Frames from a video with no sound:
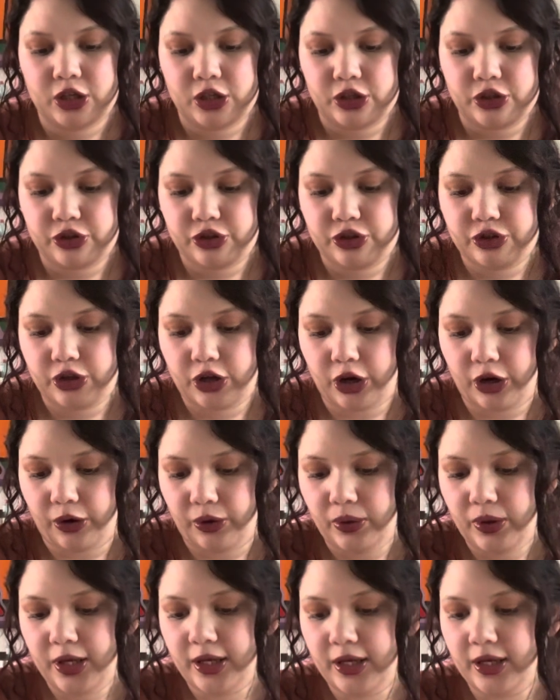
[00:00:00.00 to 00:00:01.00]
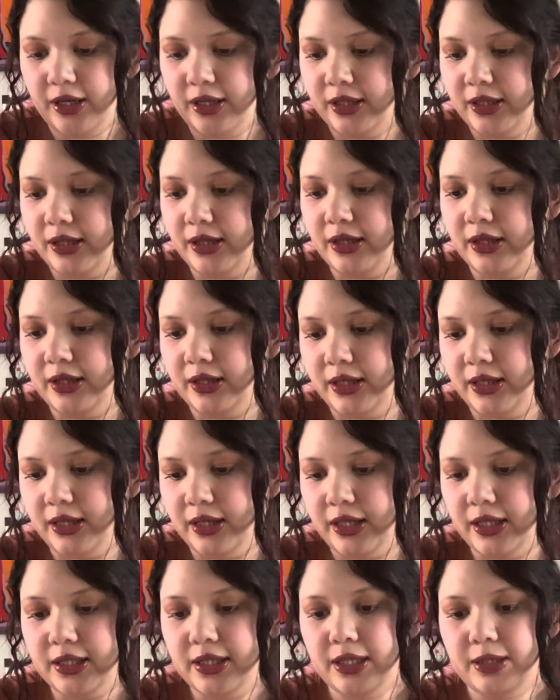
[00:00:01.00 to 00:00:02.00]
So
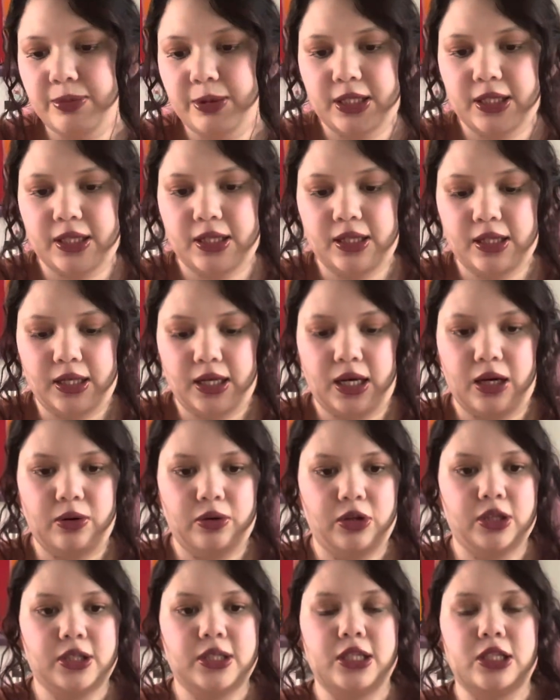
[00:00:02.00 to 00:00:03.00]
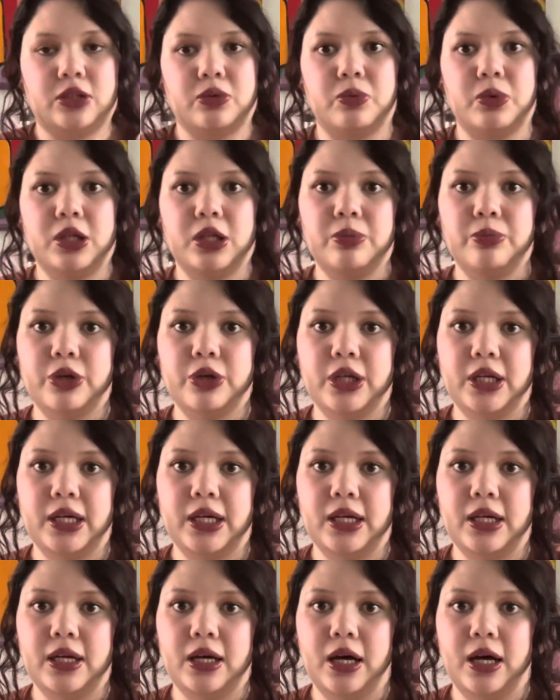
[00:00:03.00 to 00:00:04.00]
this is basically how it looks like. It's a really
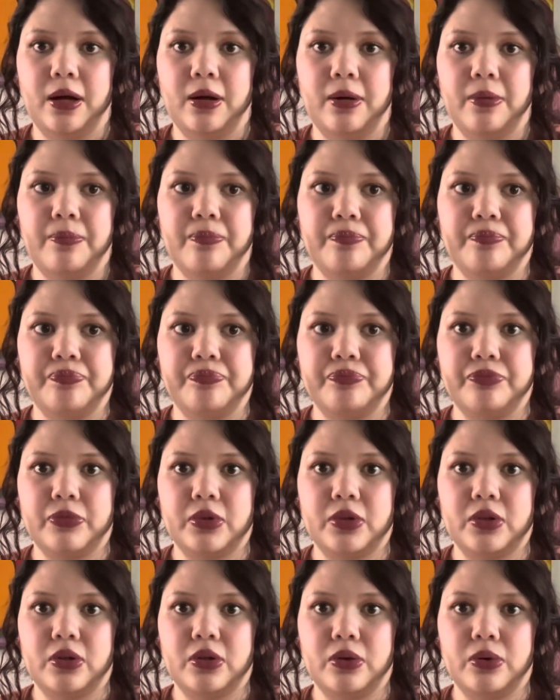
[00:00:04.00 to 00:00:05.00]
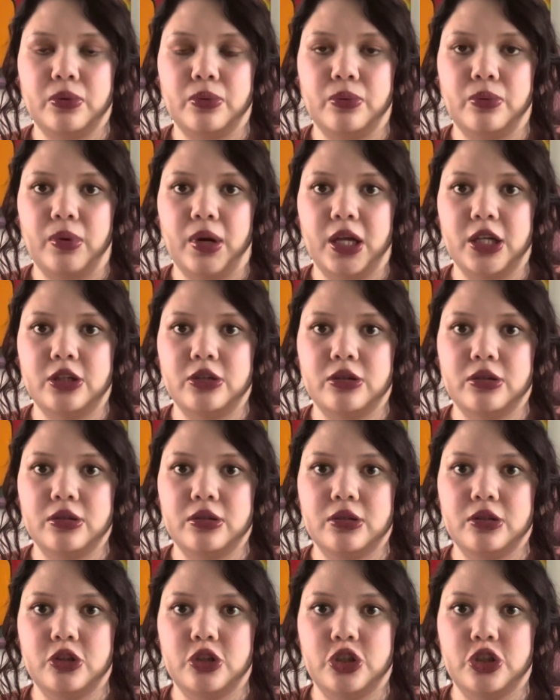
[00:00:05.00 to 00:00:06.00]
pretty red
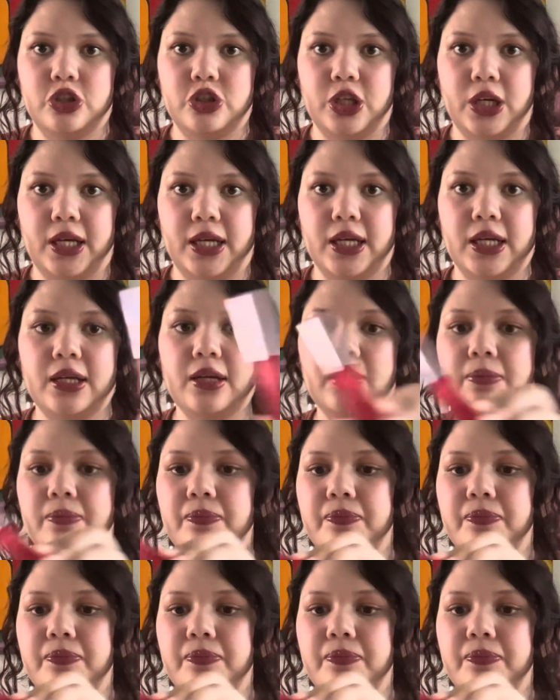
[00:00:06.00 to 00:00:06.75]
shade.